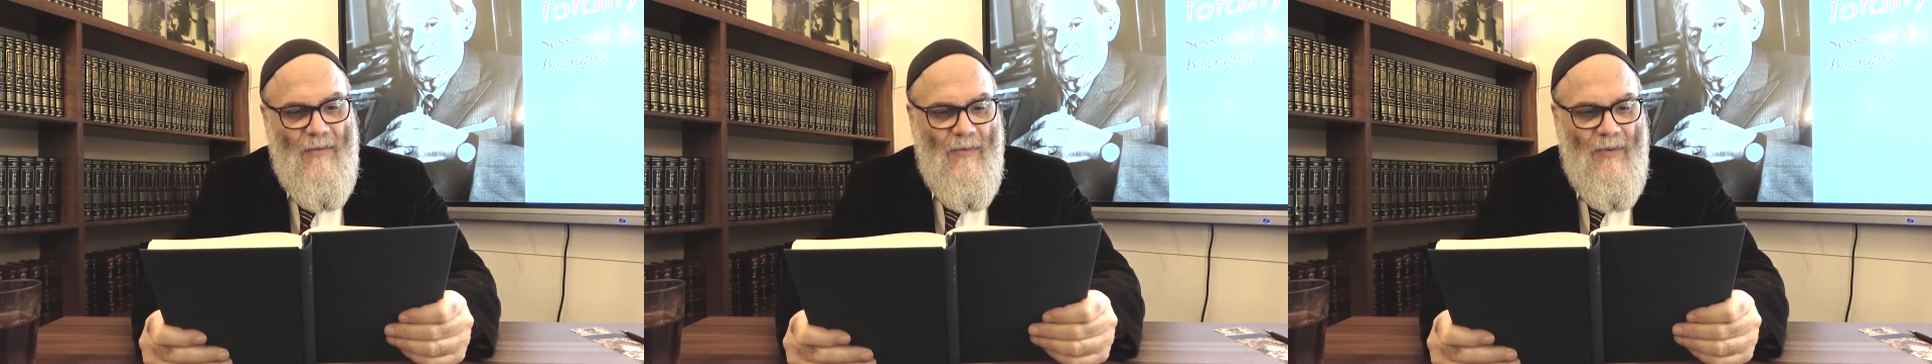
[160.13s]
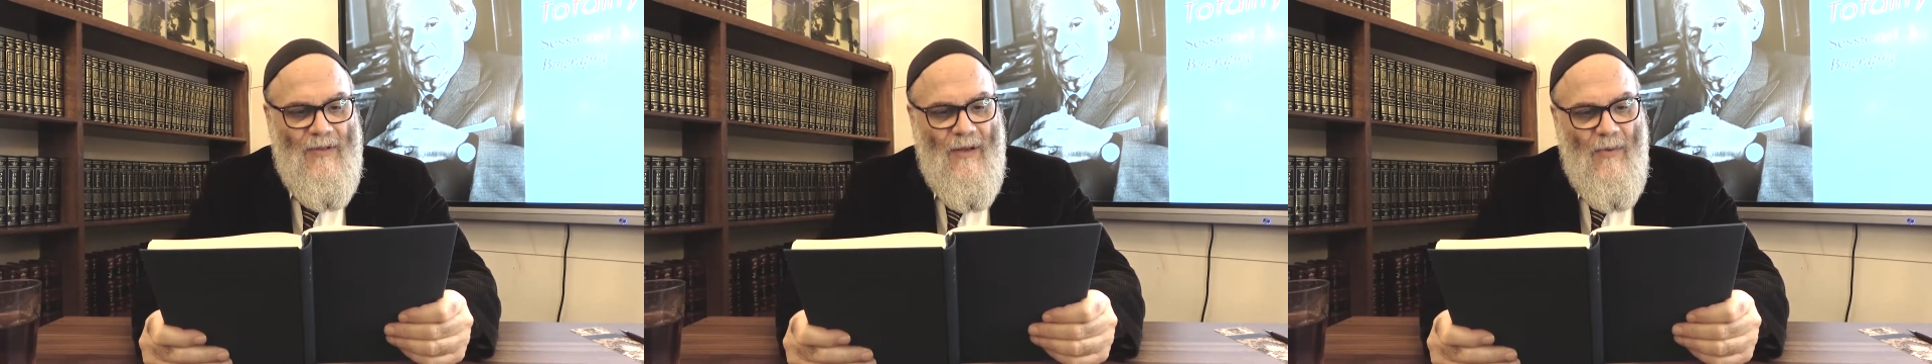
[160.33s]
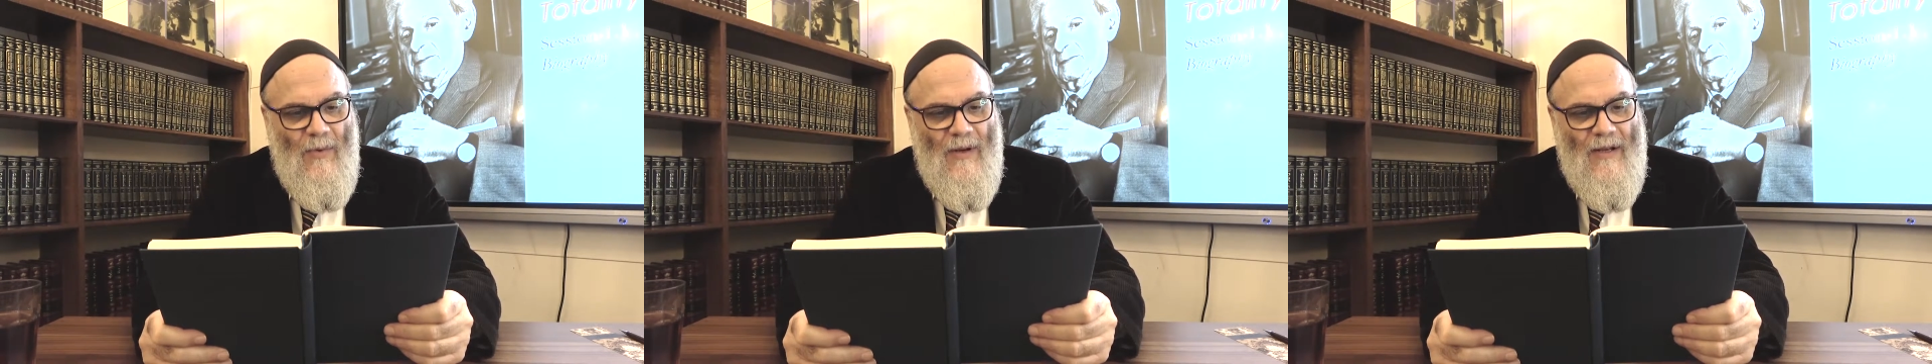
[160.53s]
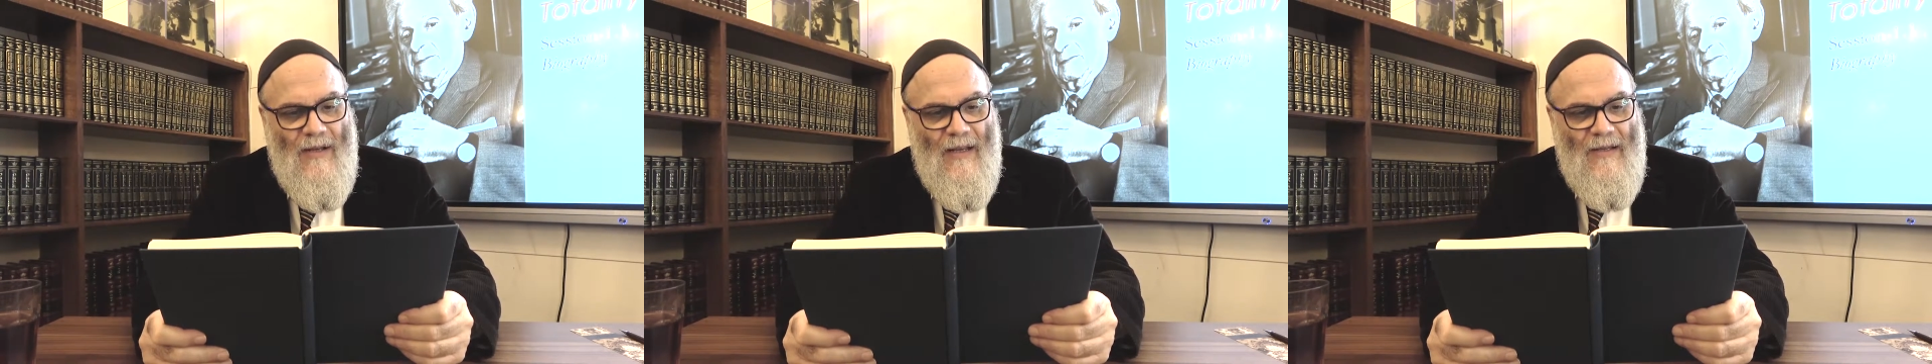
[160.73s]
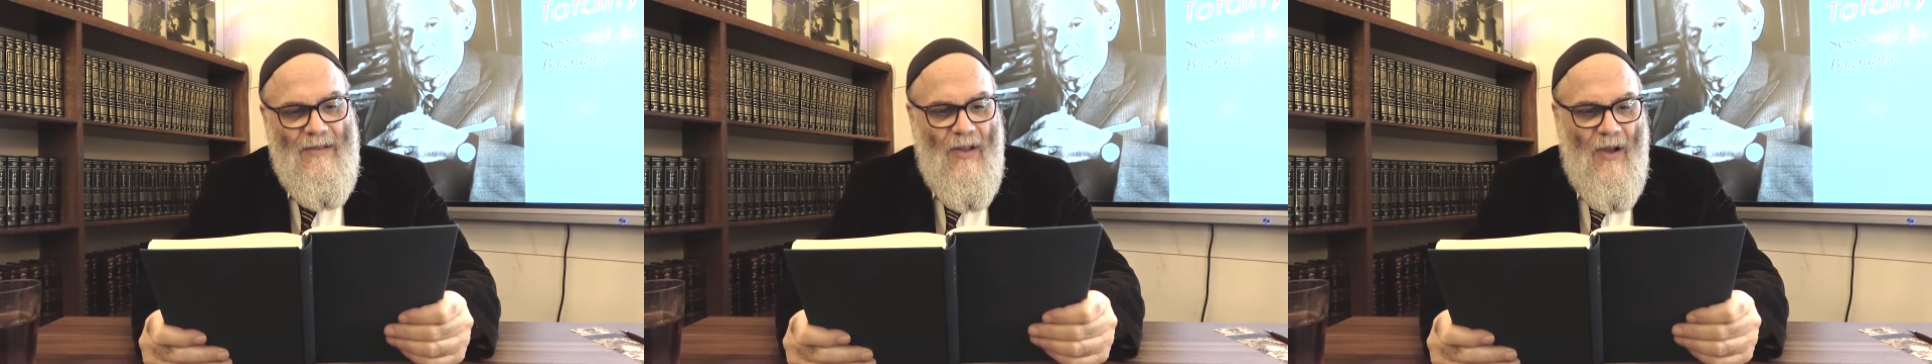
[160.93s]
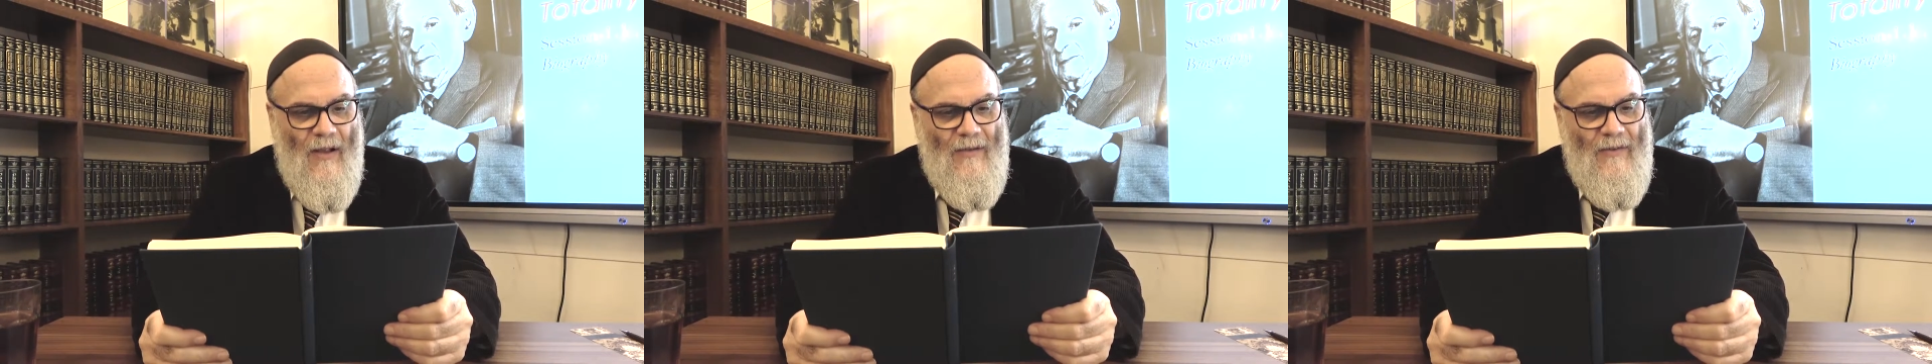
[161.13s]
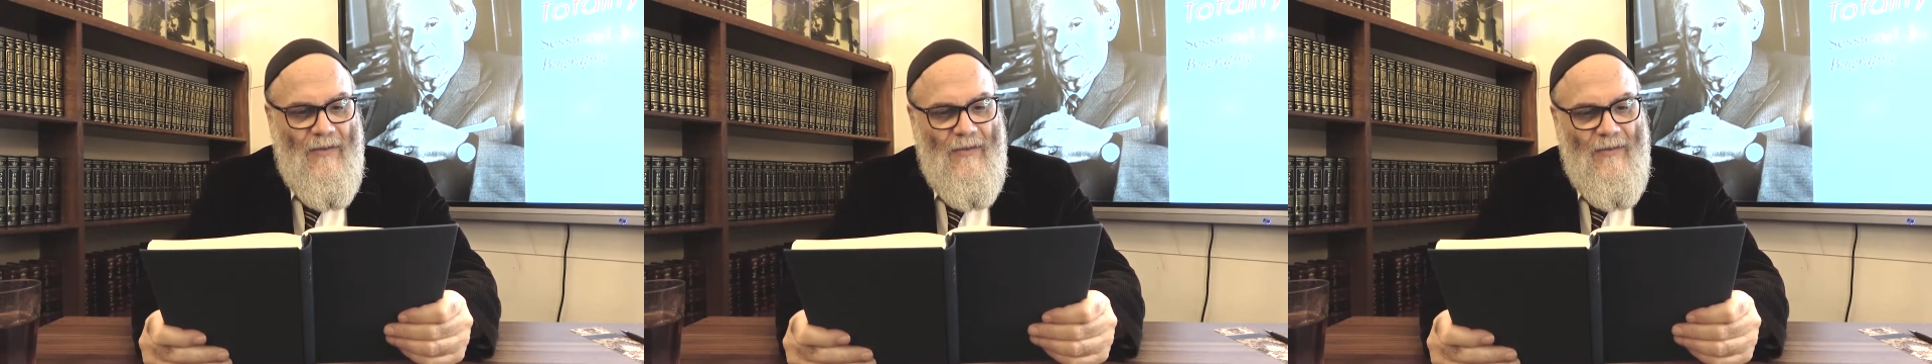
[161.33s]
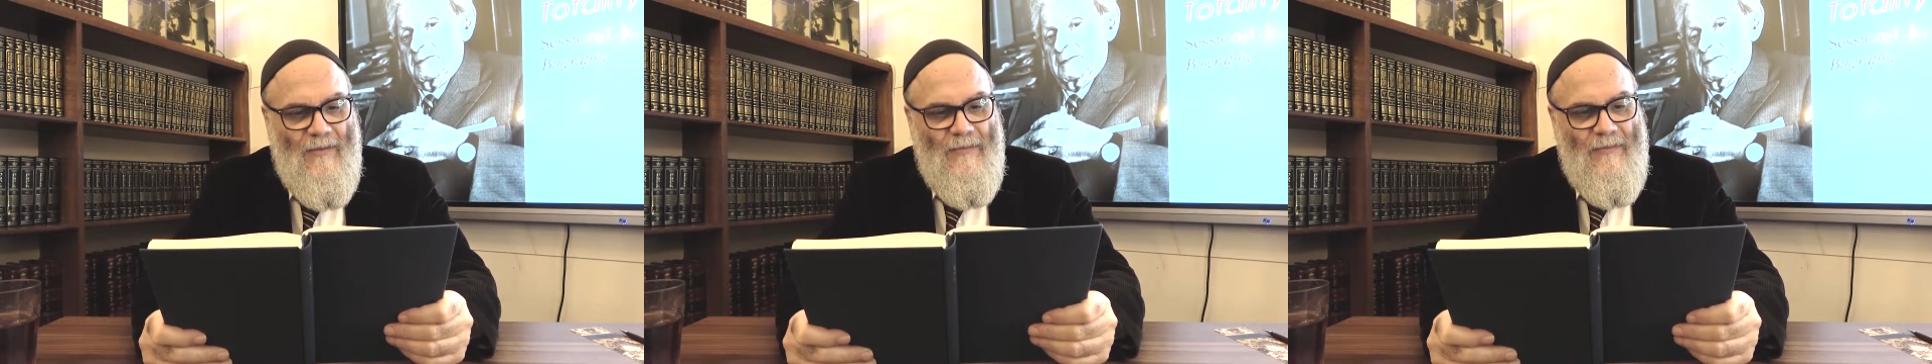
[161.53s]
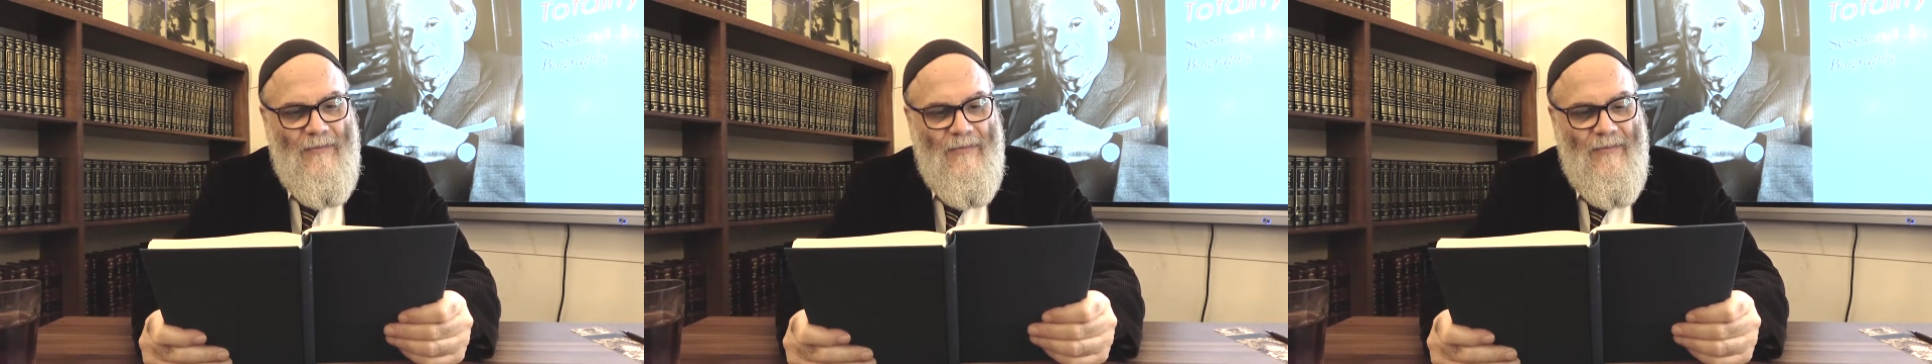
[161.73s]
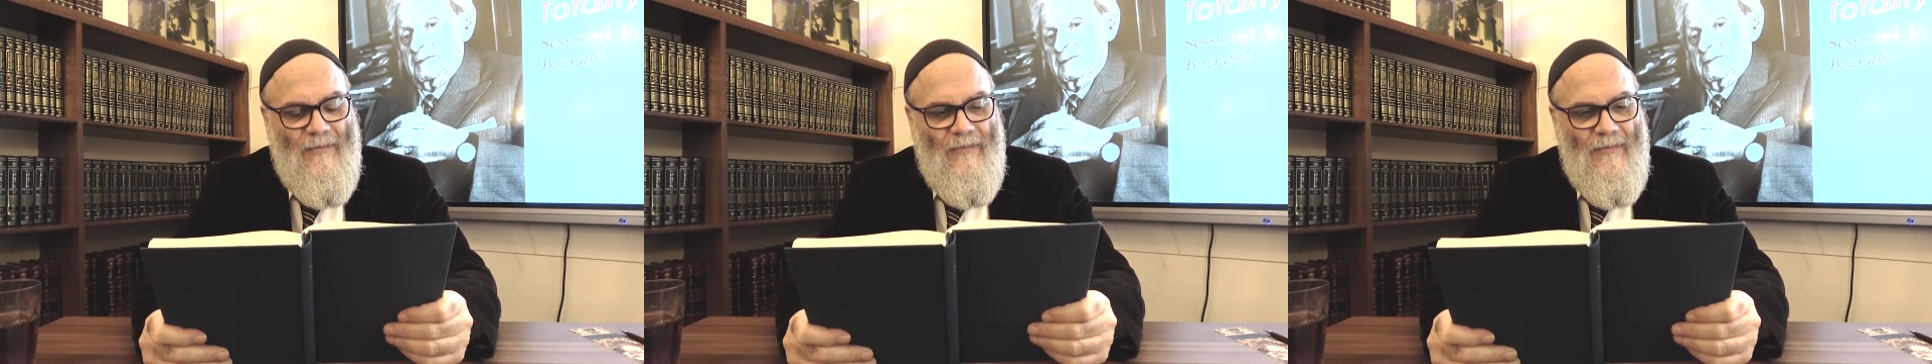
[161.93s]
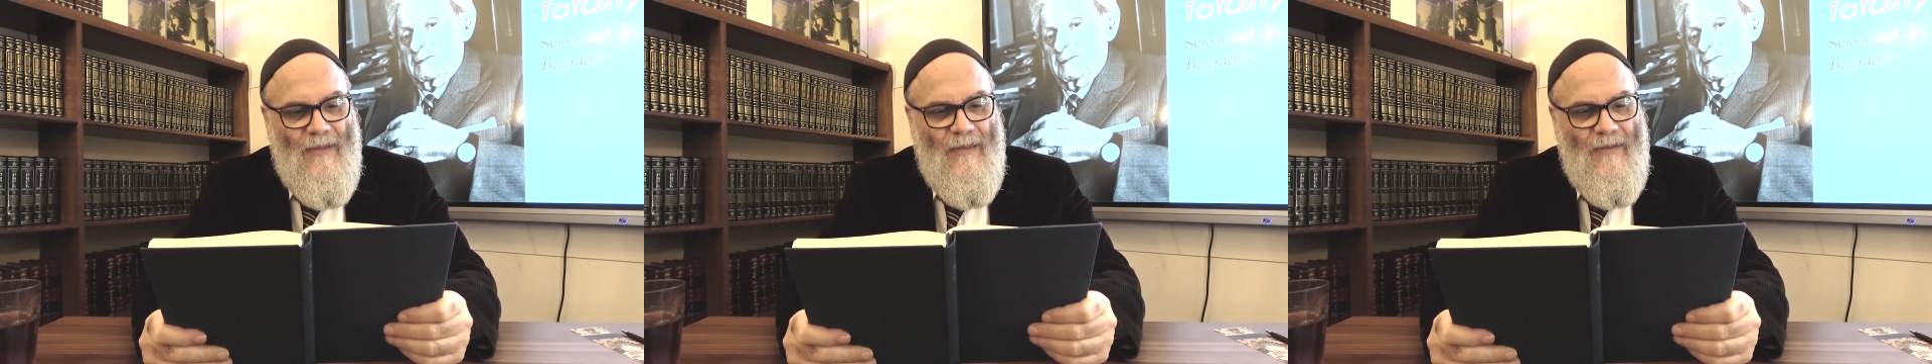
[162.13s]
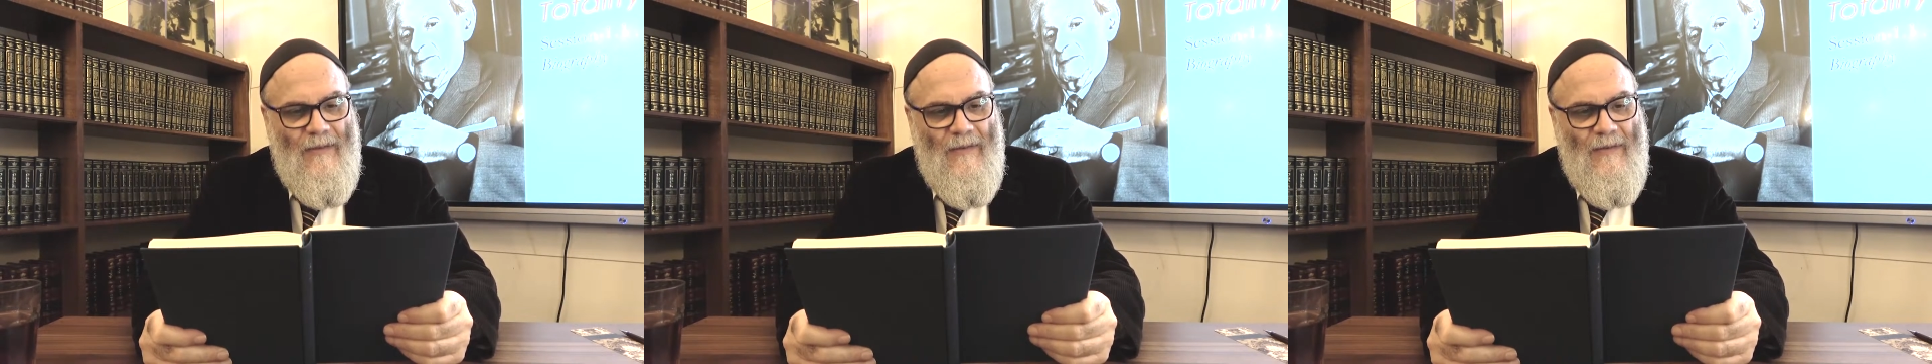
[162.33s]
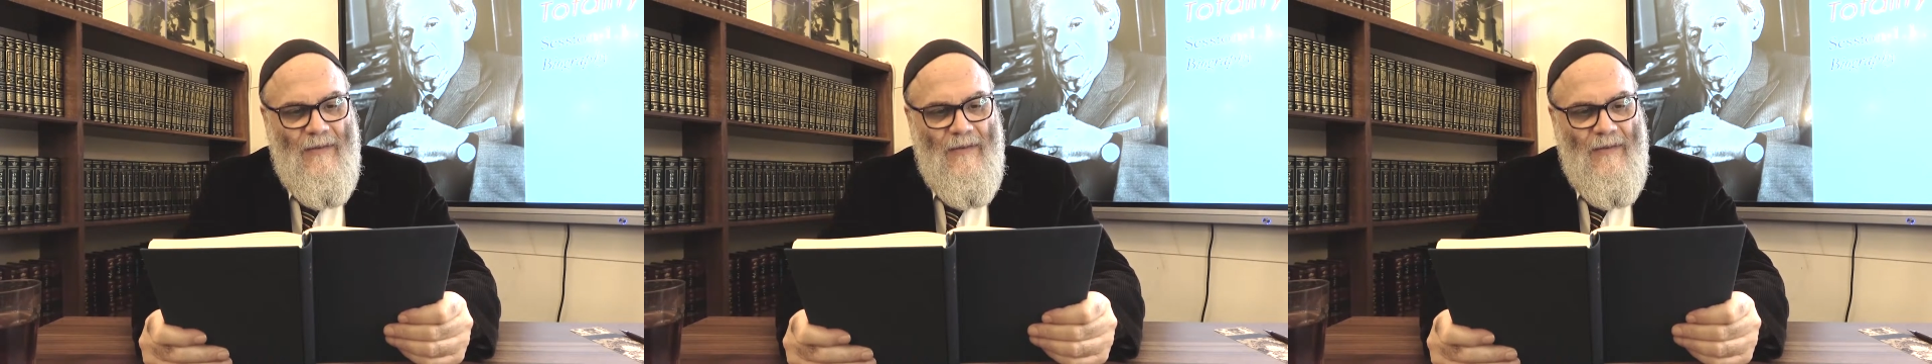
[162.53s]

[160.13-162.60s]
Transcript: what is not, right?